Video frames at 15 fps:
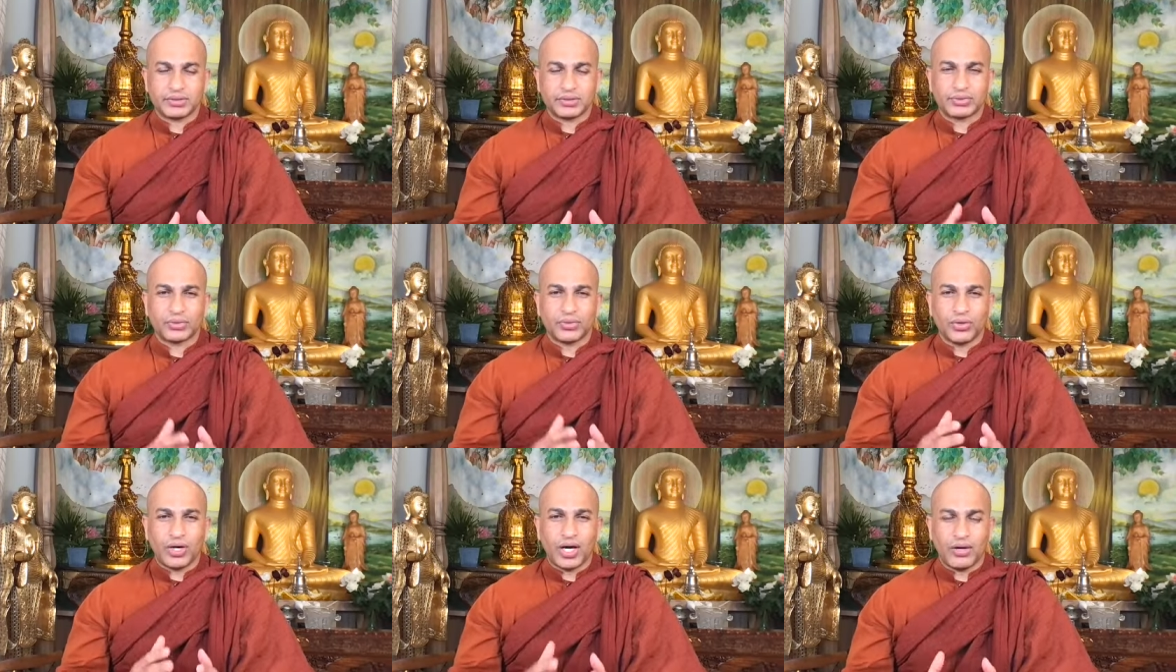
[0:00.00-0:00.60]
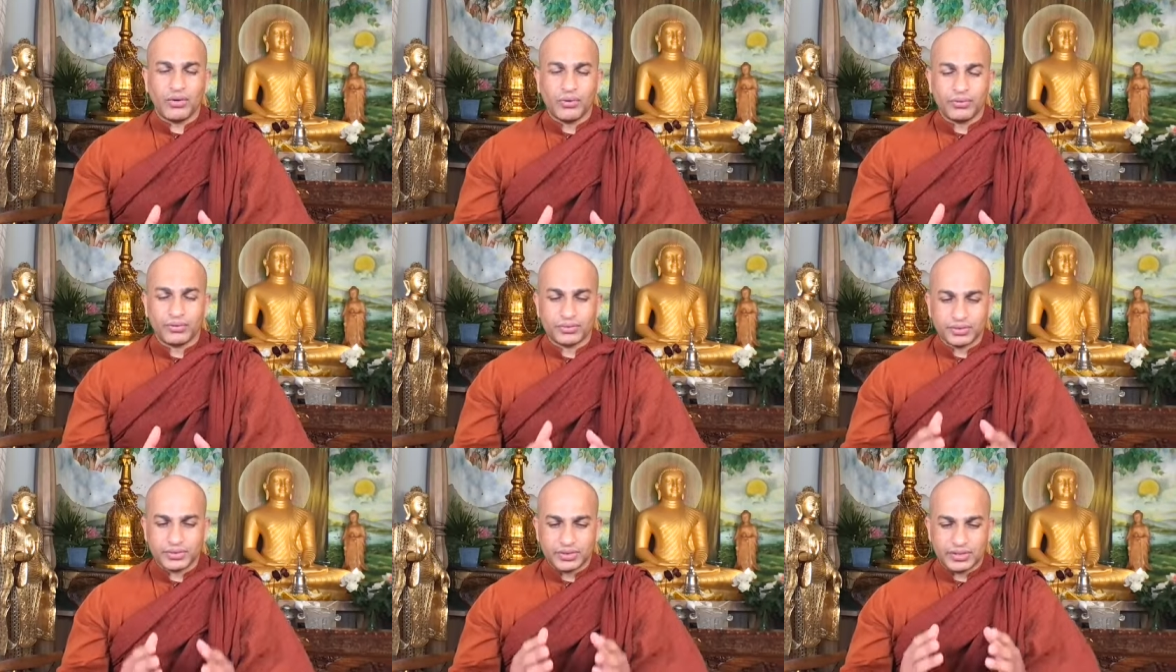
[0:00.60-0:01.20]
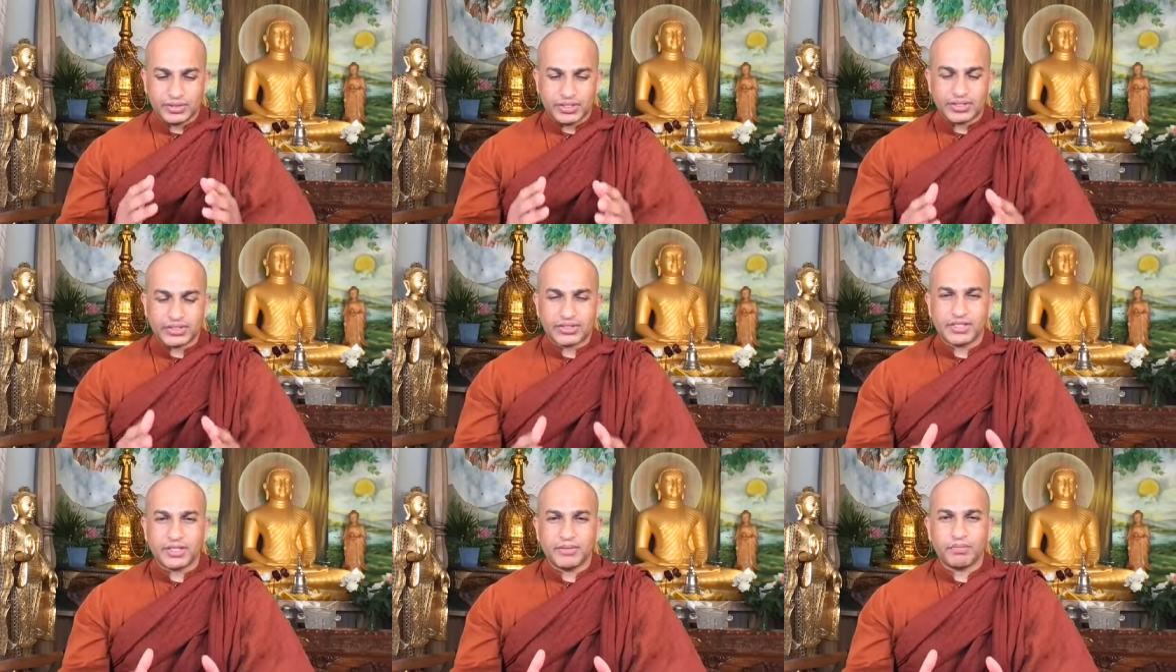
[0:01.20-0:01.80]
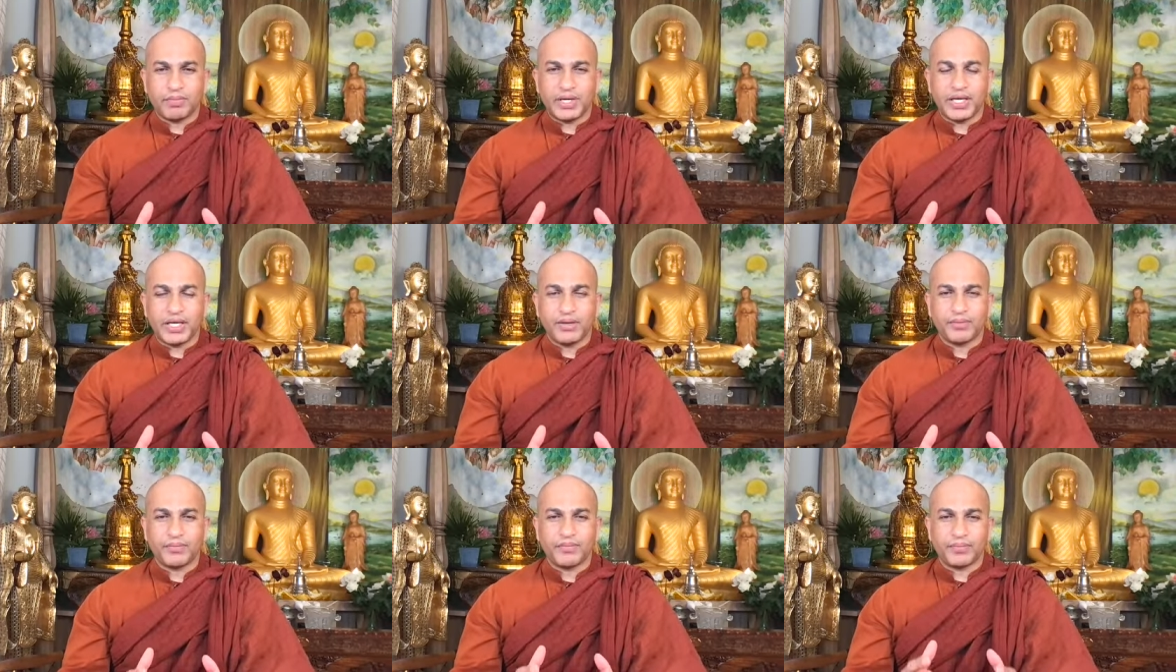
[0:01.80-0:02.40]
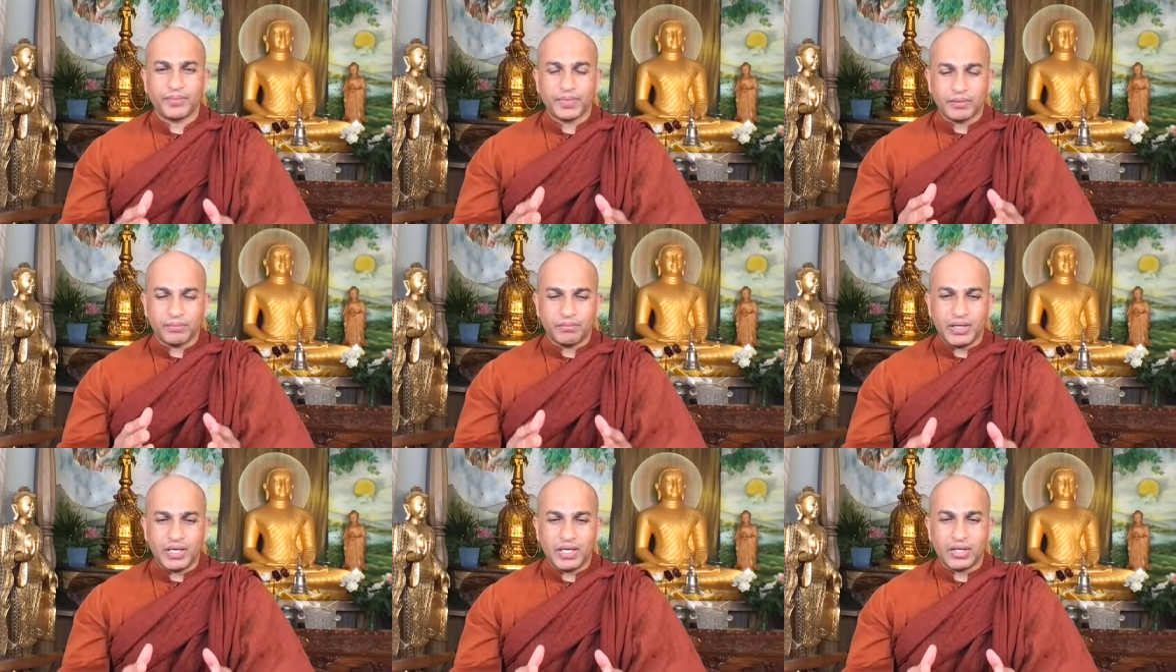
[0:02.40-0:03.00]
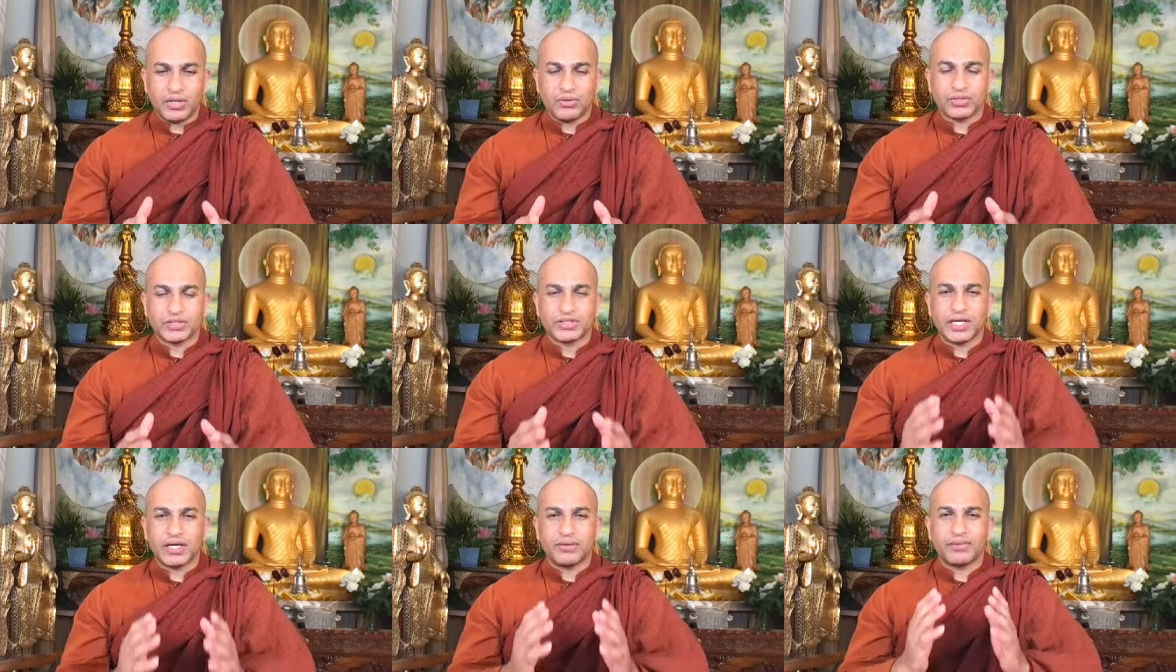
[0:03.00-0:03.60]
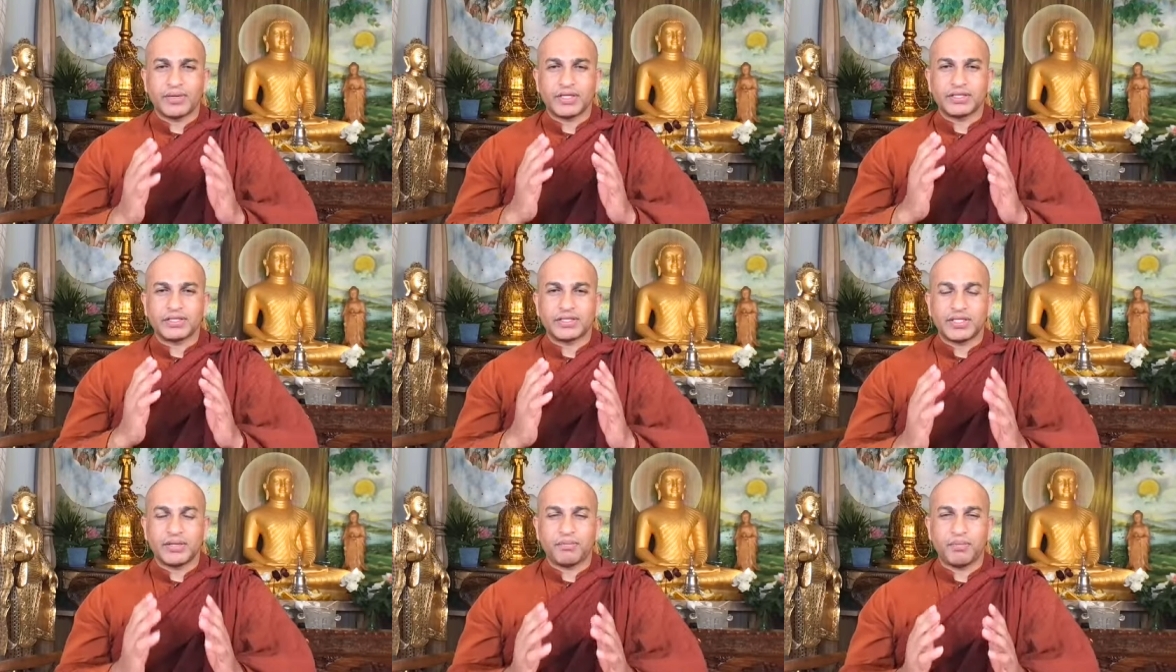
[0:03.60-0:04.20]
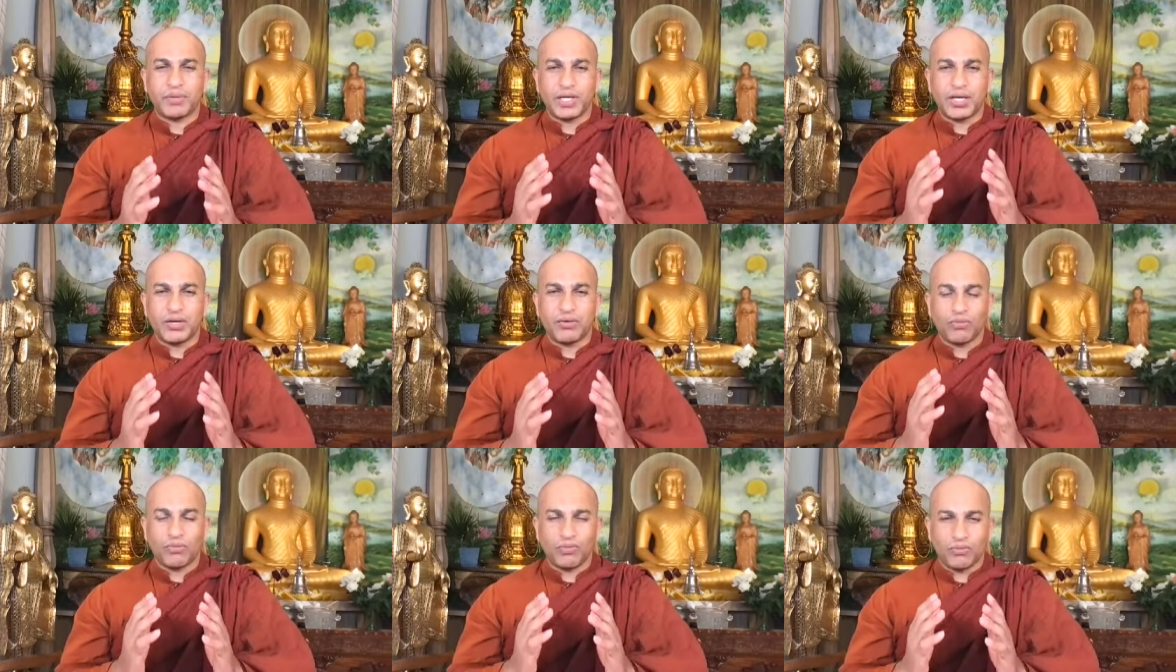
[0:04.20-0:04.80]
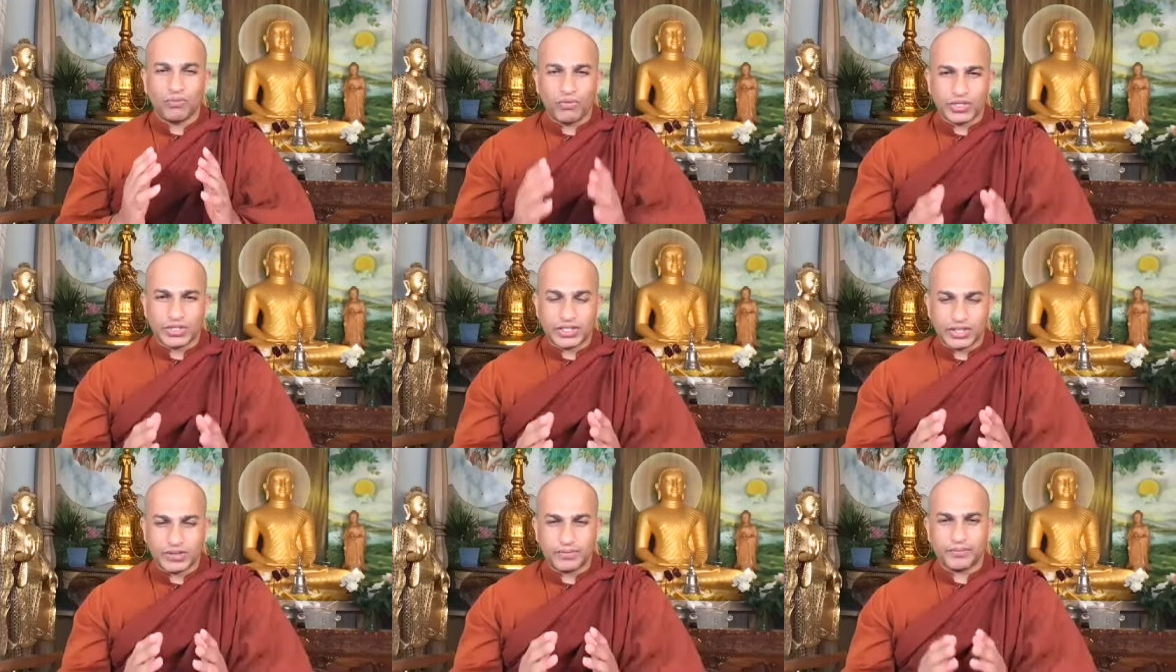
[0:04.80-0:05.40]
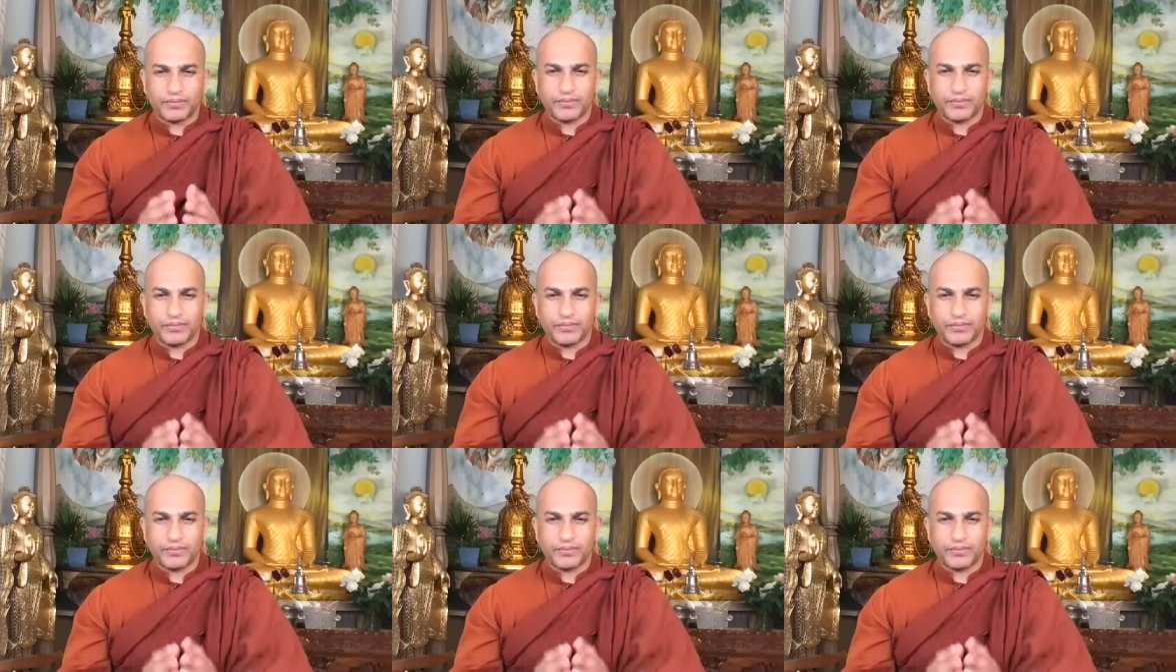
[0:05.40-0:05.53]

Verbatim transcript: So how? Just simply being yourself and simply watching.